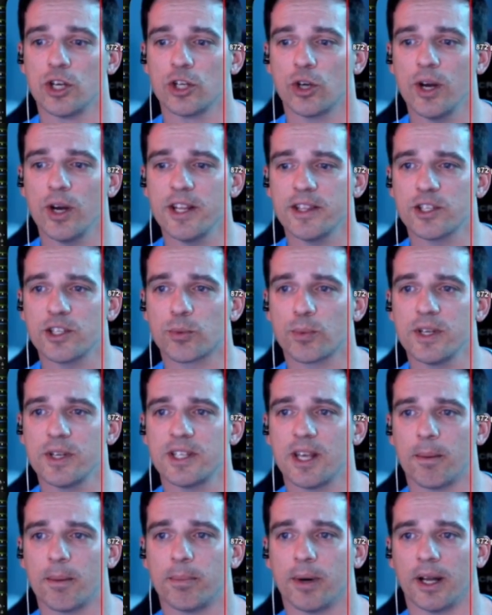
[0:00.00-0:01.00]
go ahead and hit this
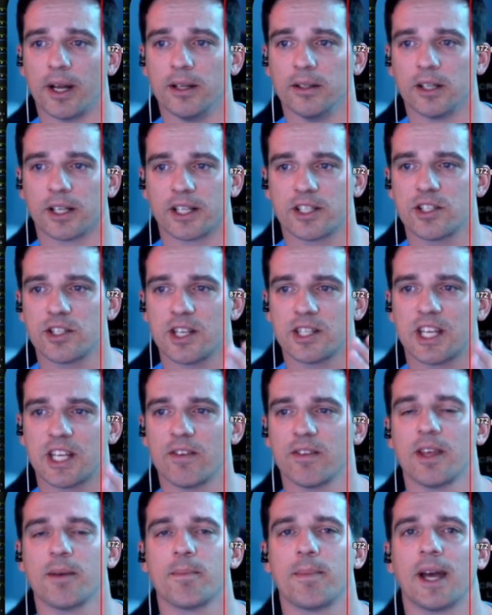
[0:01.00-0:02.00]
reset button. Look, it just sets
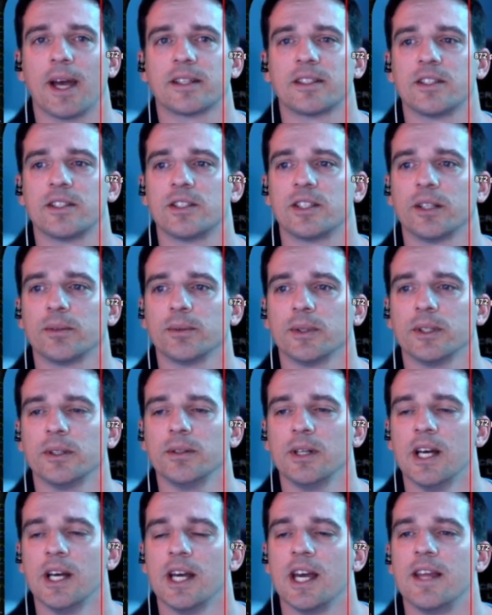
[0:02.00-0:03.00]
everything back to 0,
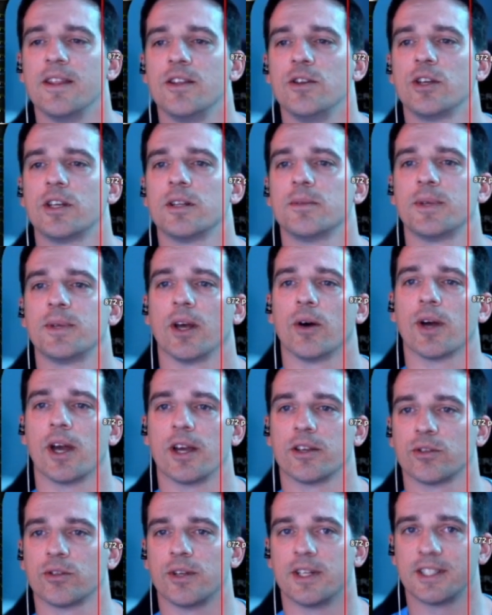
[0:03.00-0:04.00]
and then you can see, okay,
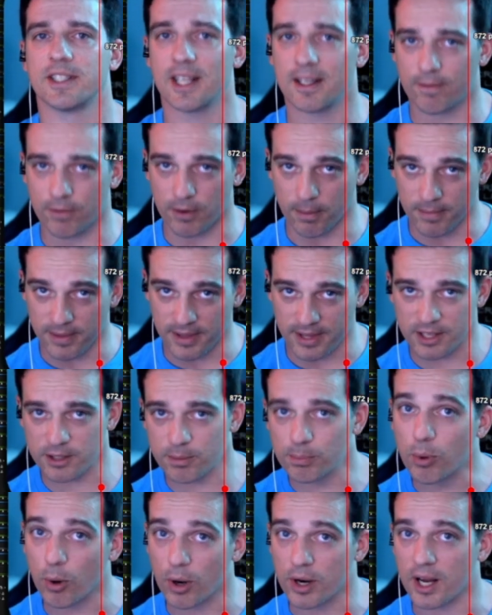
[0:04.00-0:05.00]
so from this
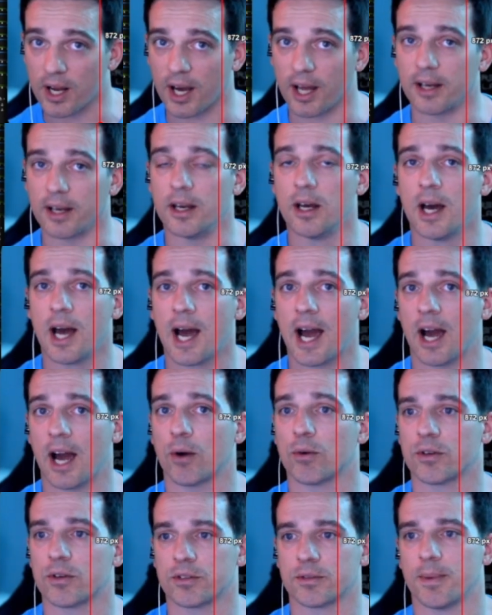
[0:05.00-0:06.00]
point on,
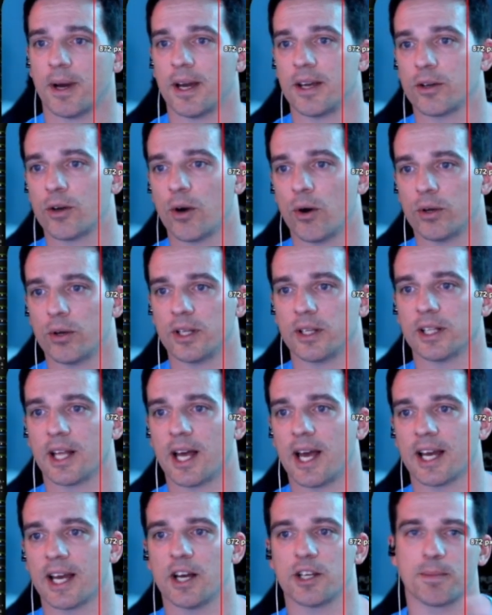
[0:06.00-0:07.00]
how's my encoding
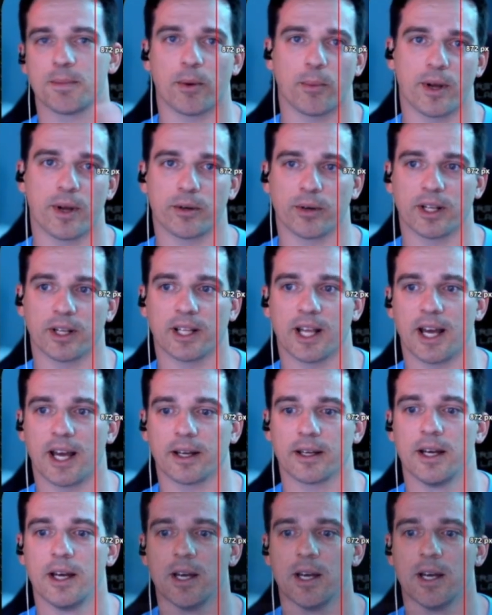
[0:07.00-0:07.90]
lag? How's my rendering lag?